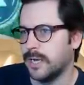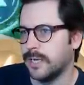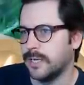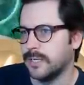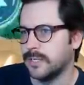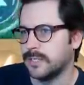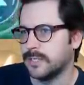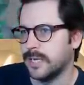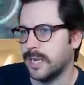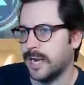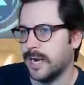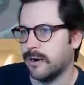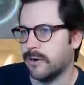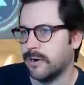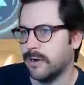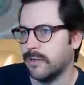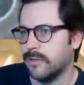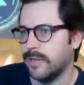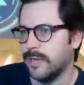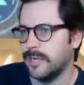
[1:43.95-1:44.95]
is
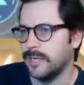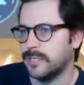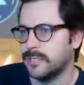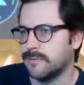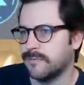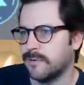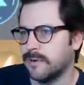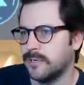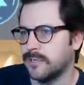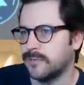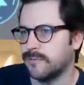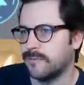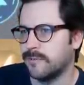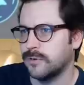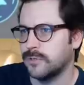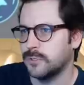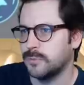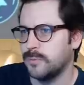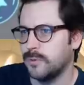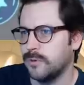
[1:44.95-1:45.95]
Aerial Ace for his
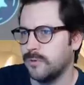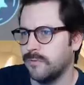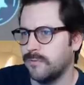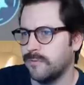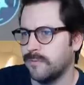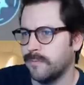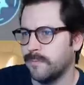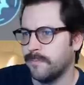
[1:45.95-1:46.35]
first move.